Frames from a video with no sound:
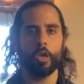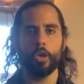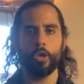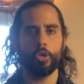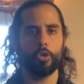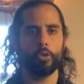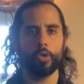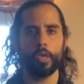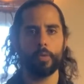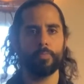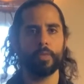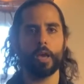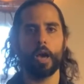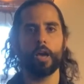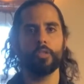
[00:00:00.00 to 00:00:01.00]
You can keep
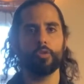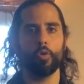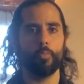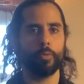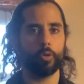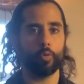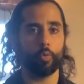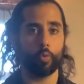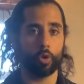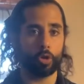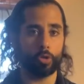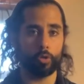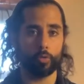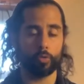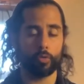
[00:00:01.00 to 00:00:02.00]
the eyes open or
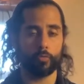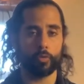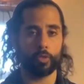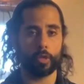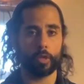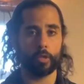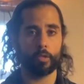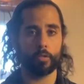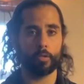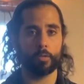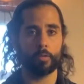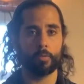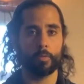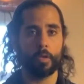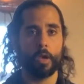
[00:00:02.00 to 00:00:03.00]
closed for this.
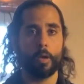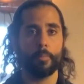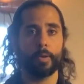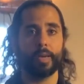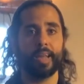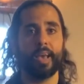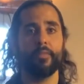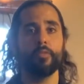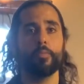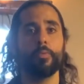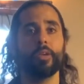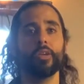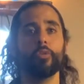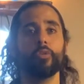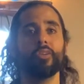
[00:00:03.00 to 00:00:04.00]
I'm going to have you
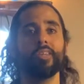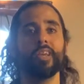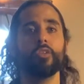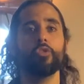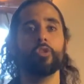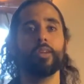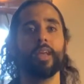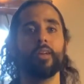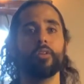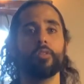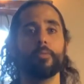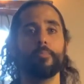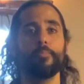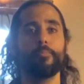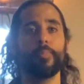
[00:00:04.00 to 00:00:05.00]
bring your attention now to the
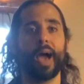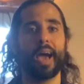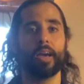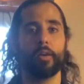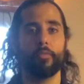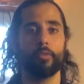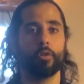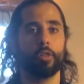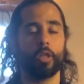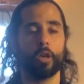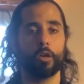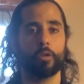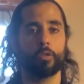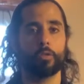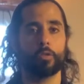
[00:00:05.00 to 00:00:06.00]
back of your
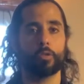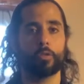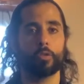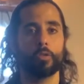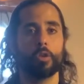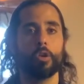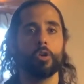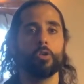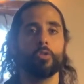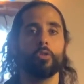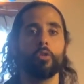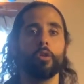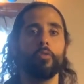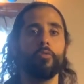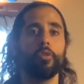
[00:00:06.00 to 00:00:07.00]
lungs. So you're
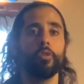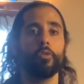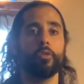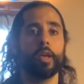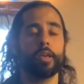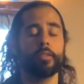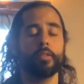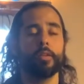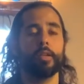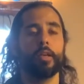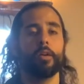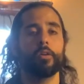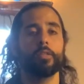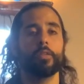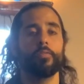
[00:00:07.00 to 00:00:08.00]
going to feel your next
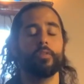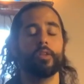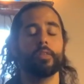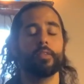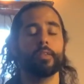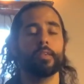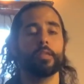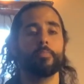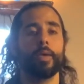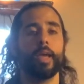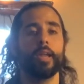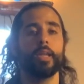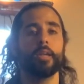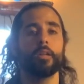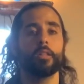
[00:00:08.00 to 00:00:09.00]
inhale as if it is
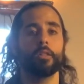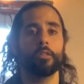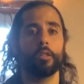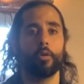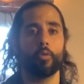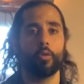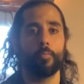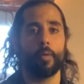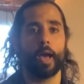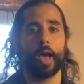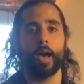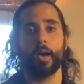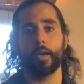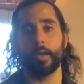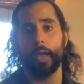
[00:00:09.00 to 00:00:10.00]
expanding into the lower
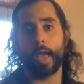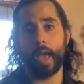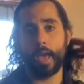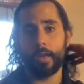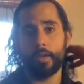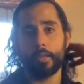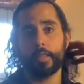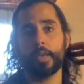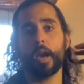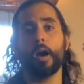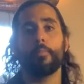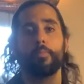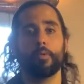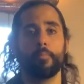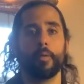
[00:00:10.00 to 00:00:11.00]
back and the
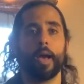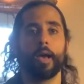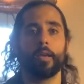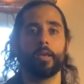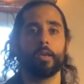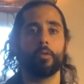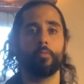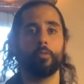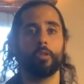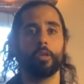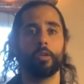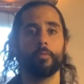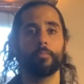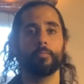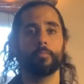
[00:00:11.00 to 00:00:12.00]
upper back equally.
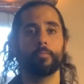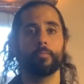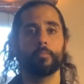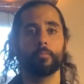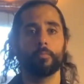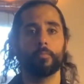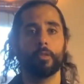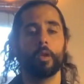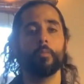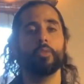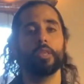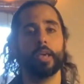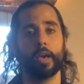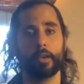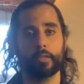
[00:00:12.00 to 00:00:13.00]
And with
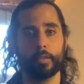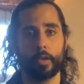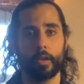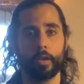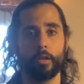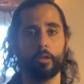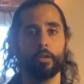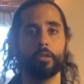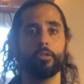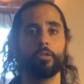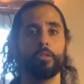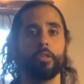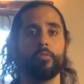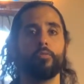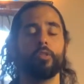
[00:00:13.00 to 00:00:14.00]
the exhale, it'll
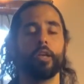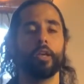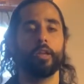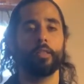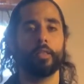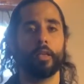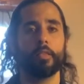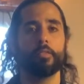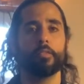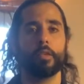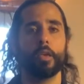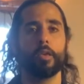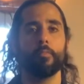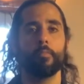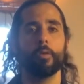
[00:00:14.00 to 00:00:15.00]
deflate in that
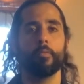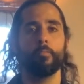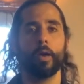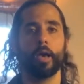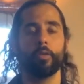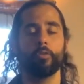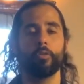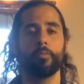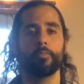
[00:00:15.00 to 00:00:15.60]
same manner.